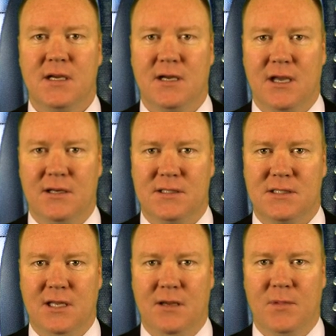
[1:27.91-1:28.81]
against a
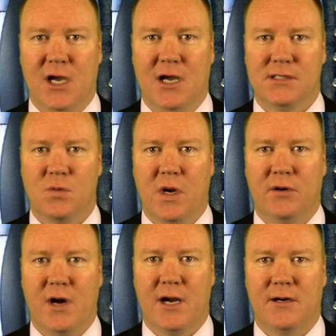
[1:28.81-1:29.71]
team that has a
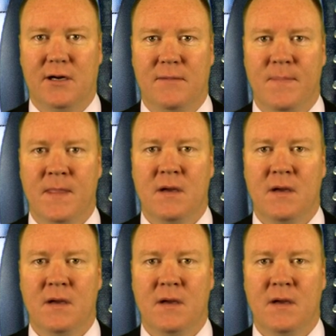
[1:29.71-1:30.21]
winning record.